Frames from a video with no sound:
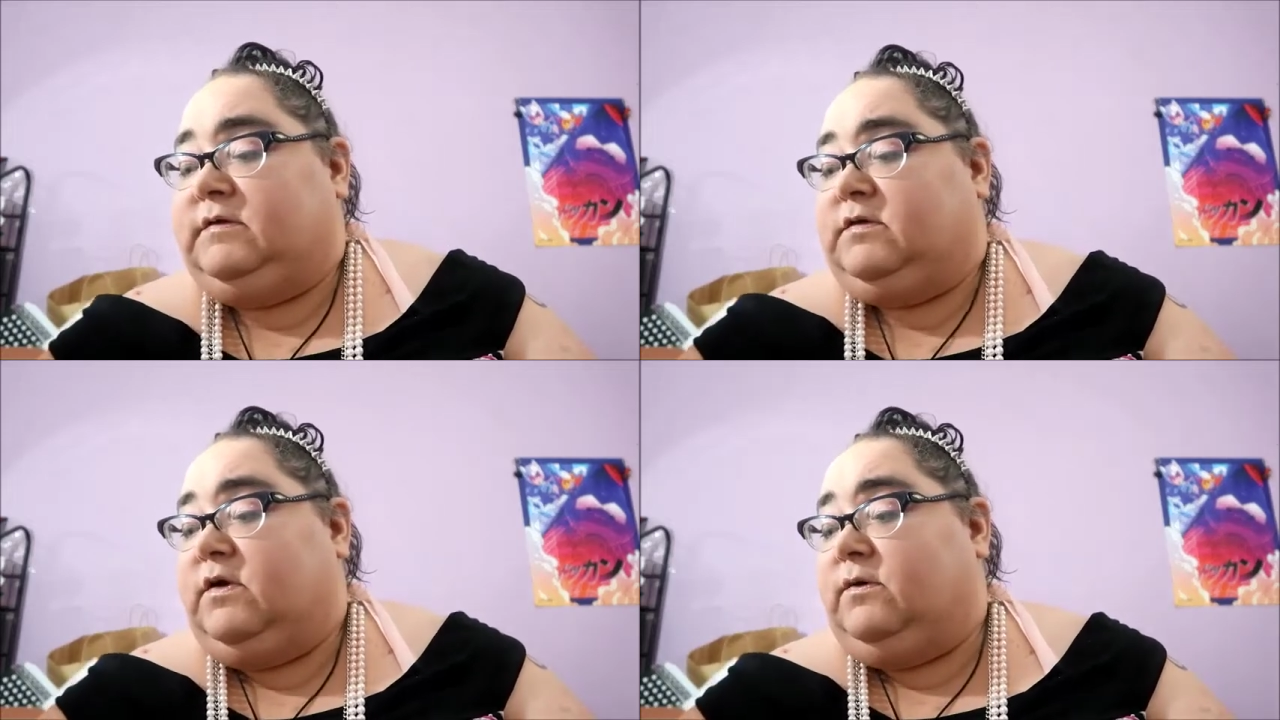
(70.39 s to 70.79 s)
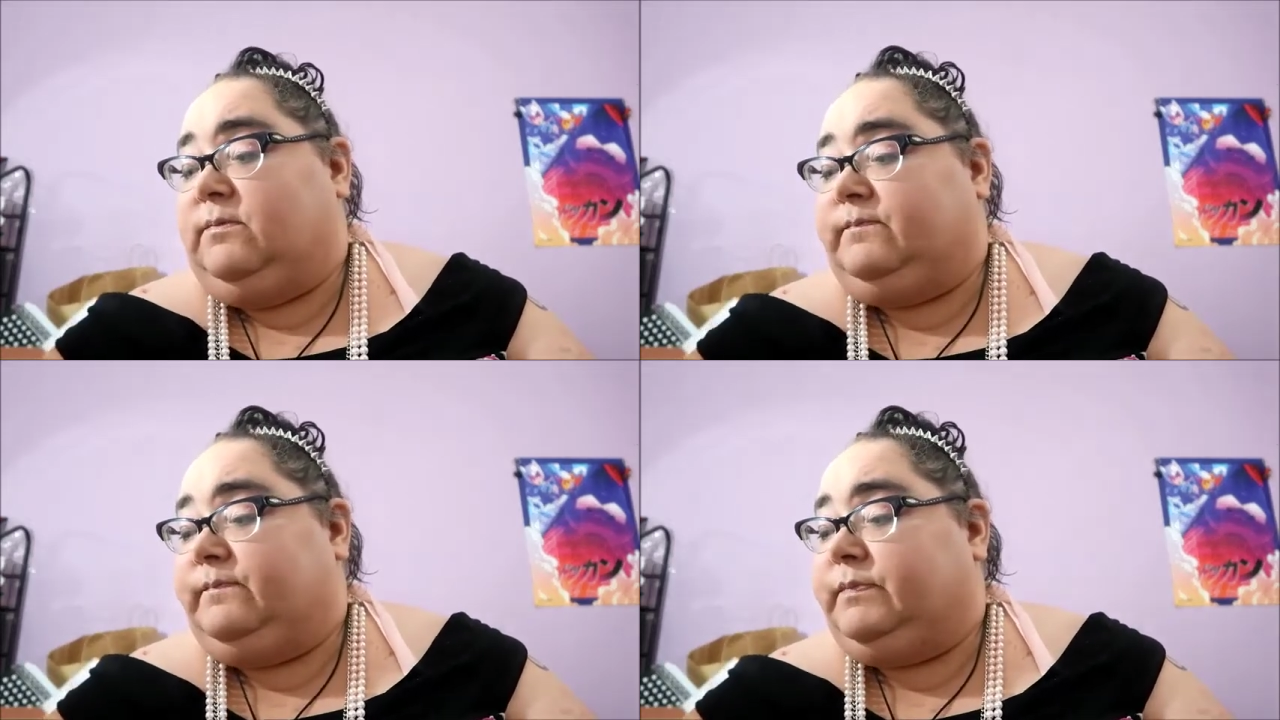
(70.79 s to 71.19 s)
So,
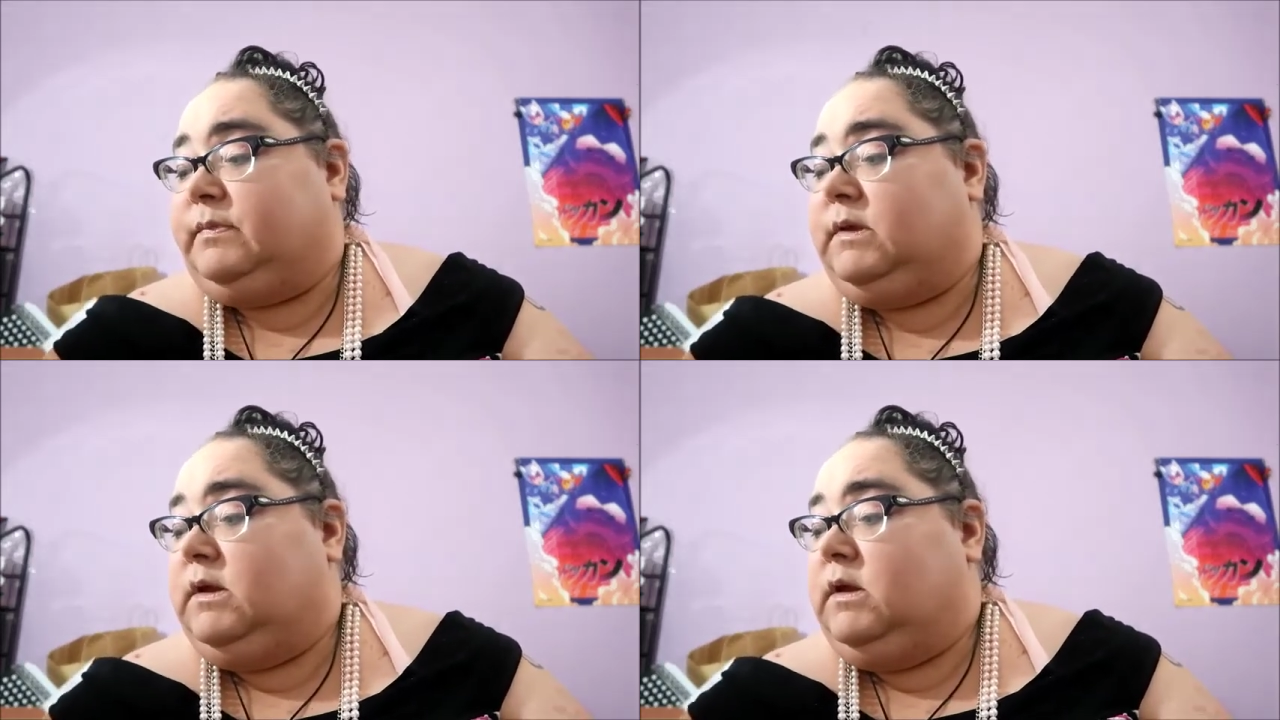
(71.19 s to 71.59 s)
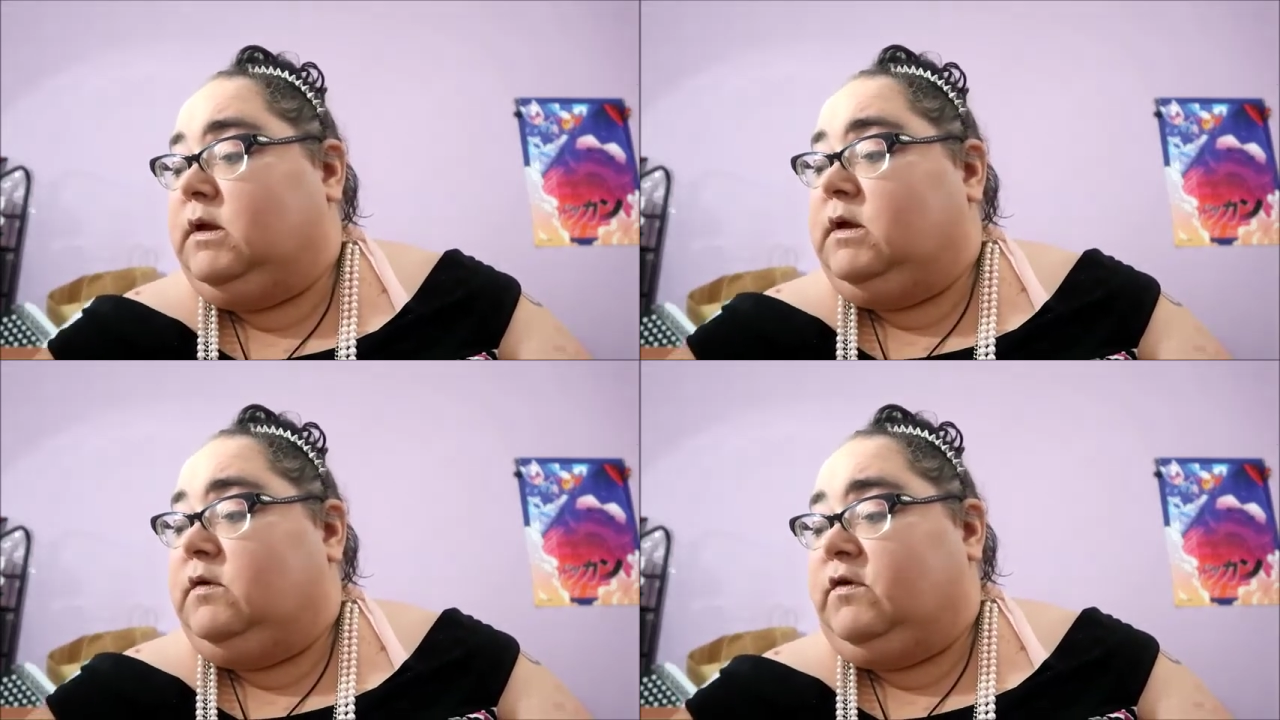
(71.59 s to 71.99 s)

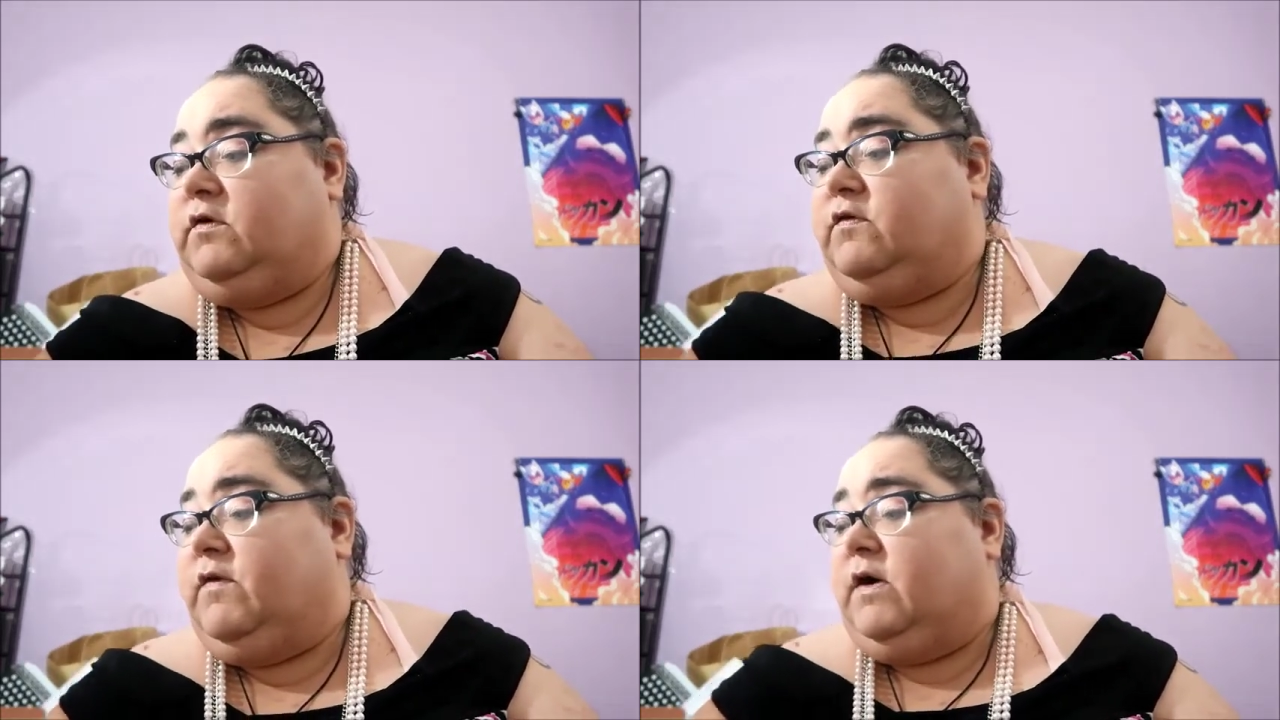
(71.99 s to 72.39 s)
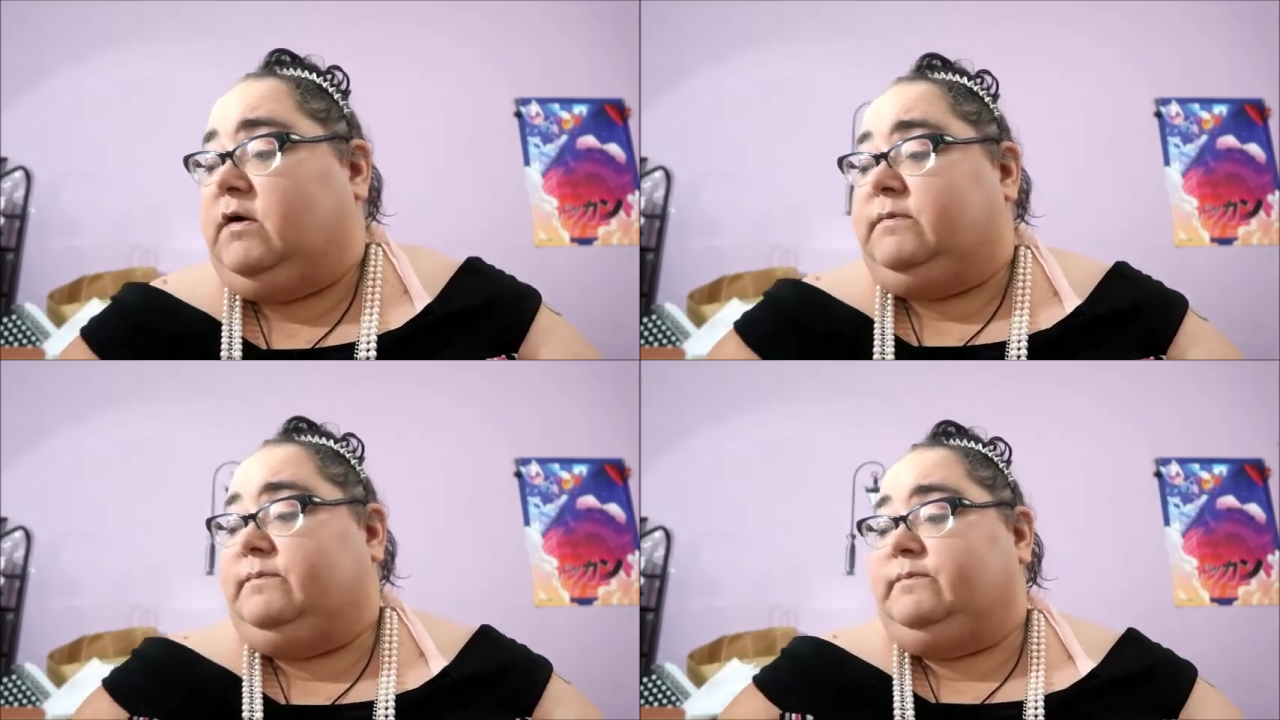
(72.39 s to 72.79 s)
first of
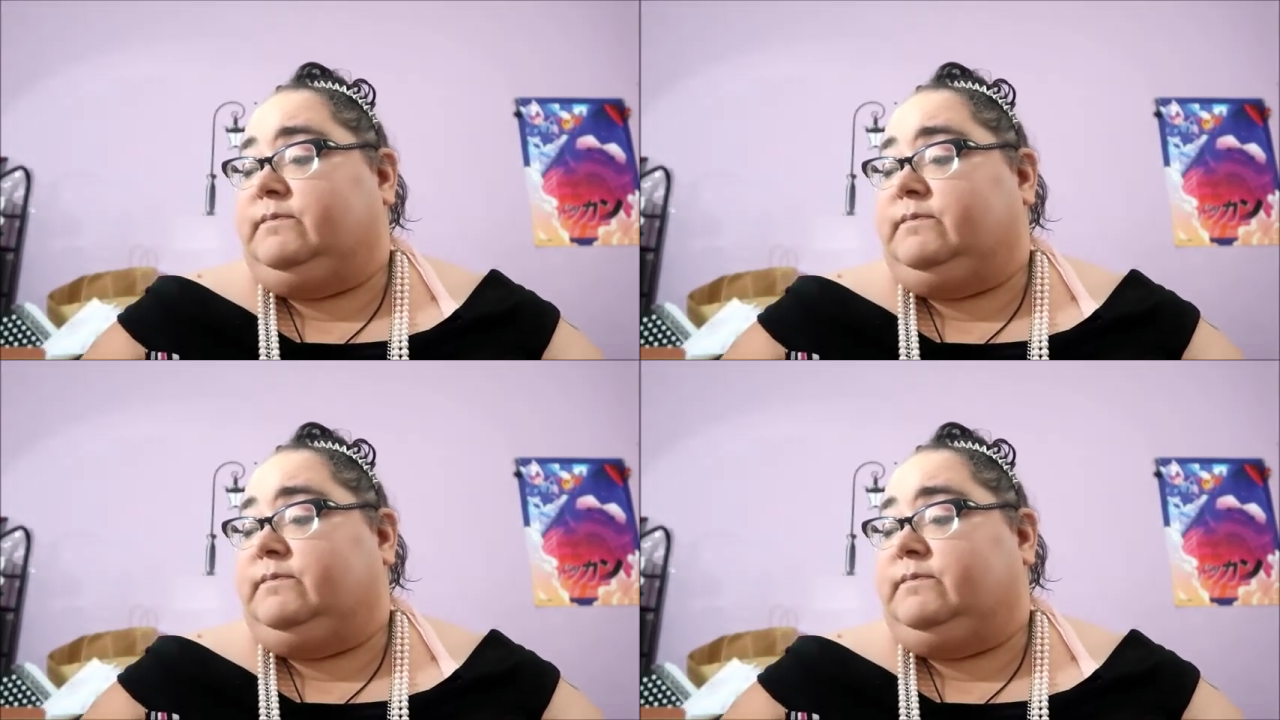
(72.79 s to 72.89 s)
all,